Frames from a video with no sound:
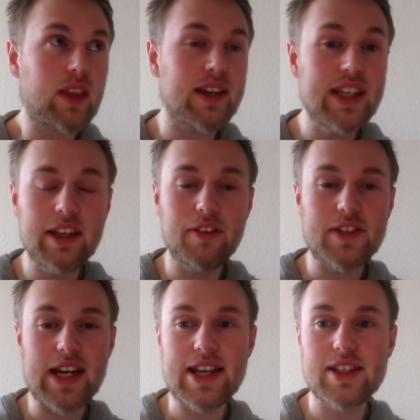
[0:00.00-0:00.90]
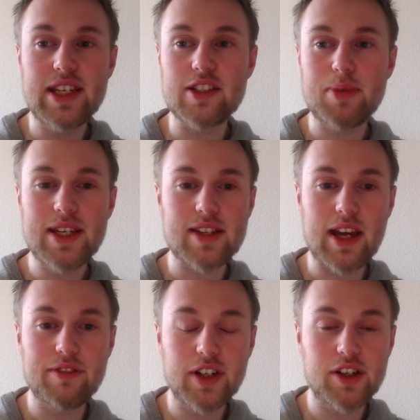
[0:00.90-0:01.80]
ENFJs and ENFPs, they
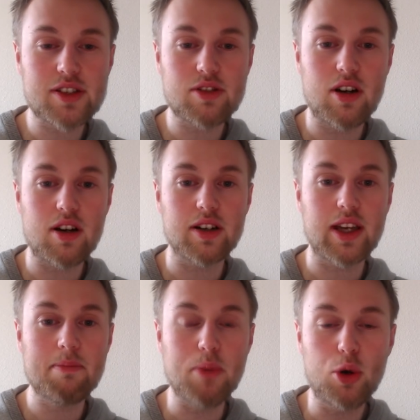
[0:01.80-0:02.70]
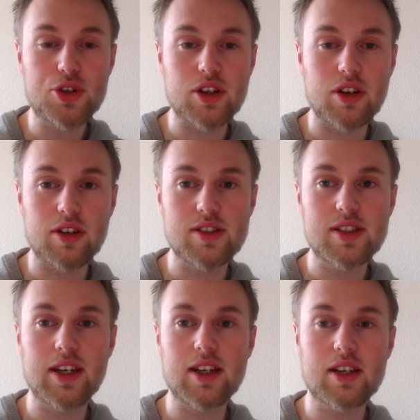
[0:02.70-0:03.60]
have very strong emotions
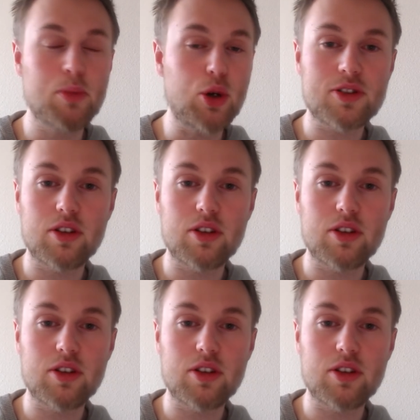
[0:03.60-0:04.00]
and emotional